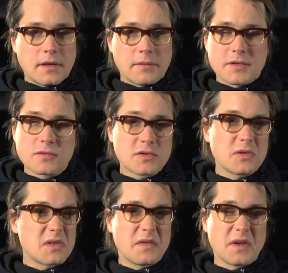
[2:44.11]
There's all
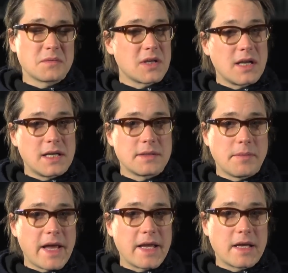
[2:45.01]
sorts of films I'd like to
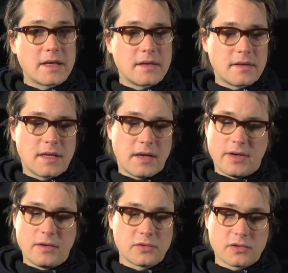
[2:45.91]
make, and they're
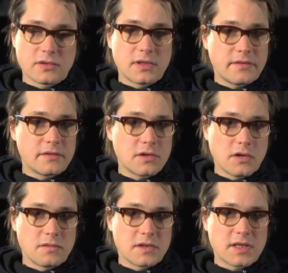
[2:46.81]
in all sorts of different
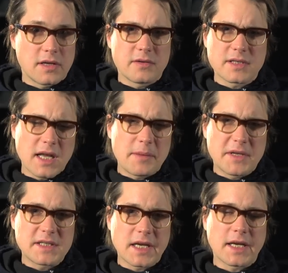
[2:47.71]
genres. So there isn't a
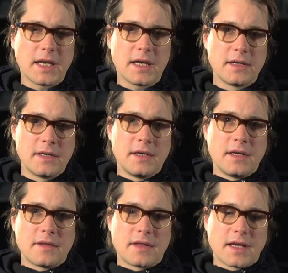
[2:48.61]
particular
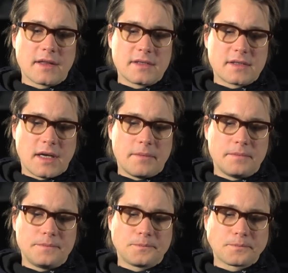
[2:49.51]
thing. There's
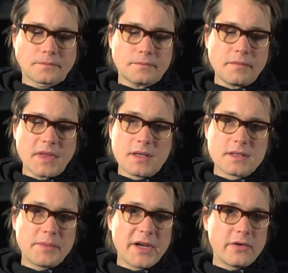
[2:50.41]
a
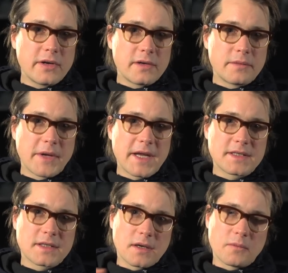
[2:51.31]
period
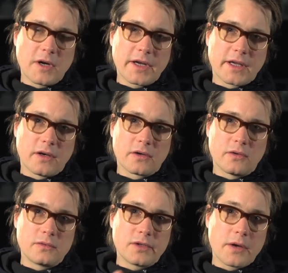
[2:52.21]
piece that I'm working on
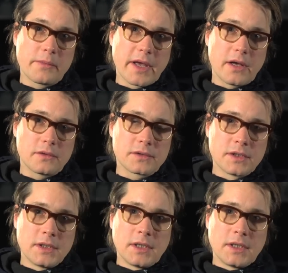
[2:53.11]
called Dope Girls.